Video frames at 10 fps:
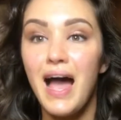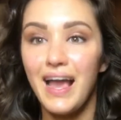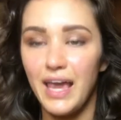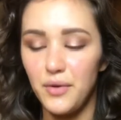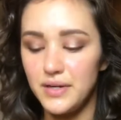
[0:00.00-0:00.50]

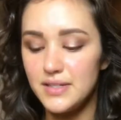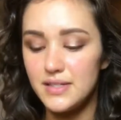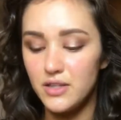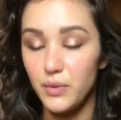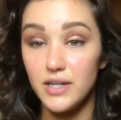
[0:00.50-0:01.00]
I can't wait to
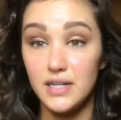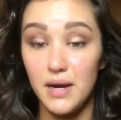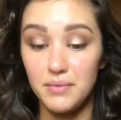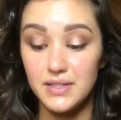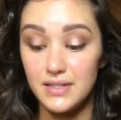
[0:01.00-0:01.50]
see the wear
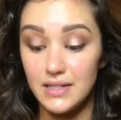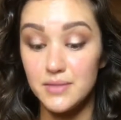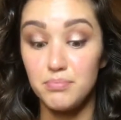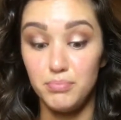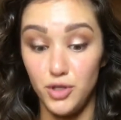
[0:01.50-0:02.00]
time because
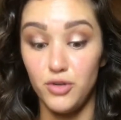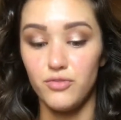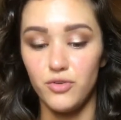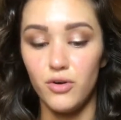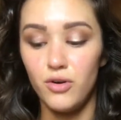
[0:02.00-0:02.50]
that's
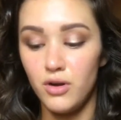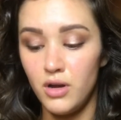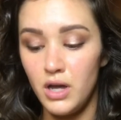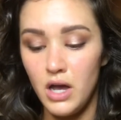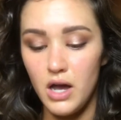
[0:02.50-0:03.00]
beautiful.
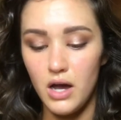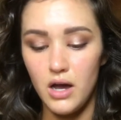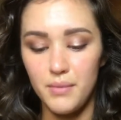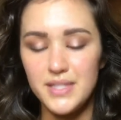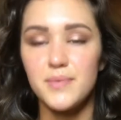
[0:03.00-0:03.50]

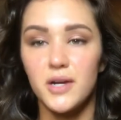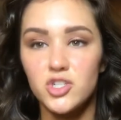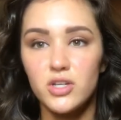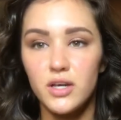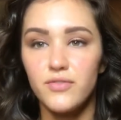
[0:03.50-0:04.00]

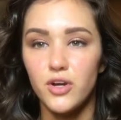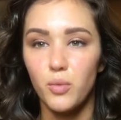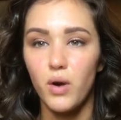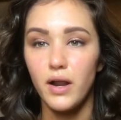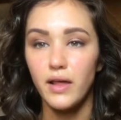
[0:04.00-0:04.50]
Especially if you're
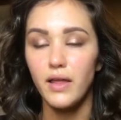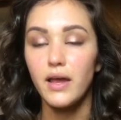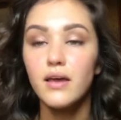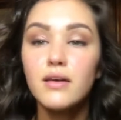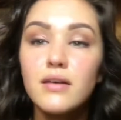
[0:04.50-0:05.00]
wanting
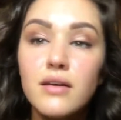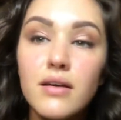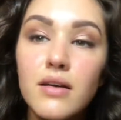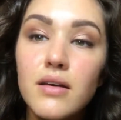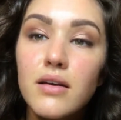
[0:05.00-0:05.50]
like
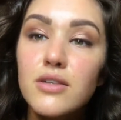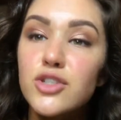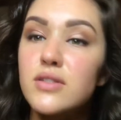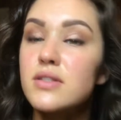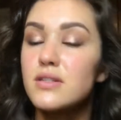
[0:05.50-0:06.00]

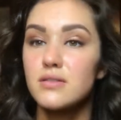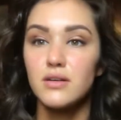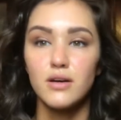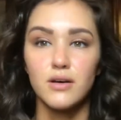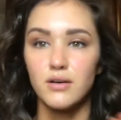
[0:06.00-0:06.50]
just
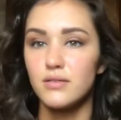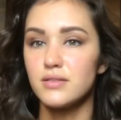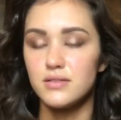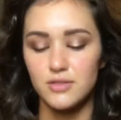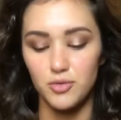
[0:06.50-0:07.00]

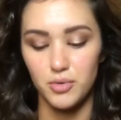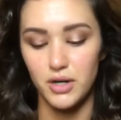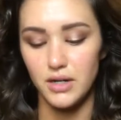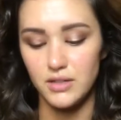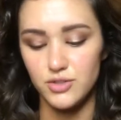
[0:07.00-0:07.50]
it's so
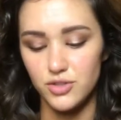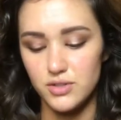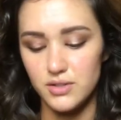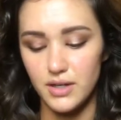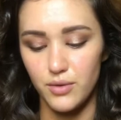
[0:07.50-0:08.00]
pretty,
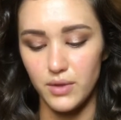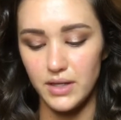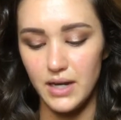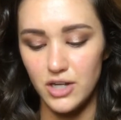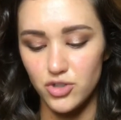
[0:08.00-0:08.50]
just like a really
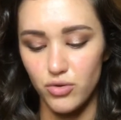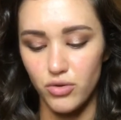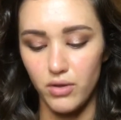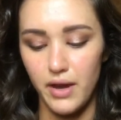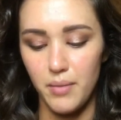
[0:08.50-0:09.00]
natural
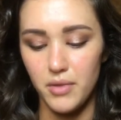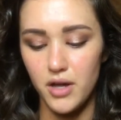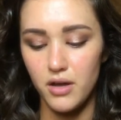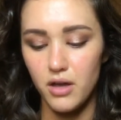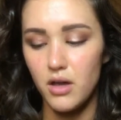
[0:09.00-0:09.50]
glam
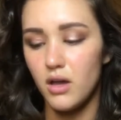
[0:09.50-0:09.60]
look.